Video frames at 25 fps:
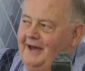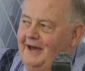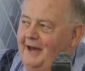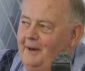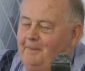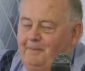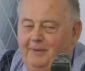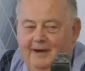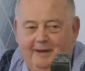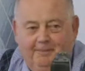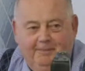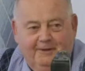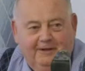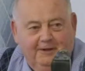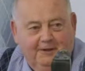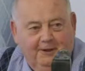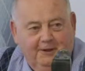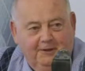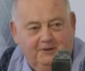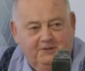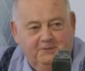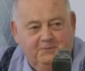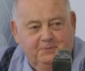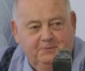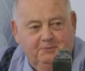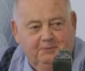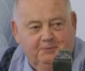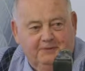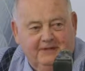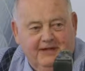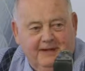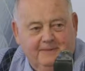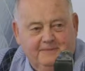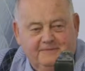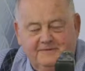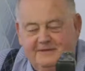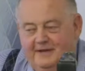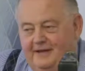A public hospital
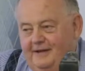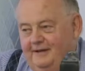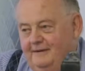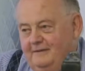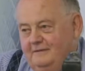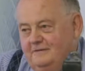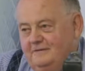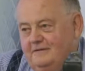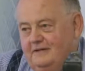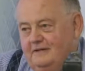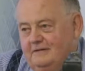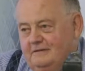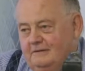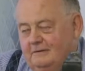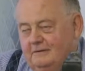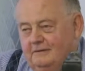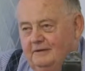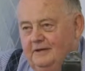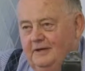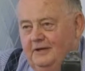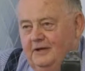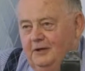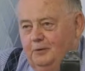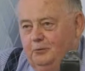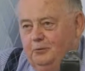comes out and says, look,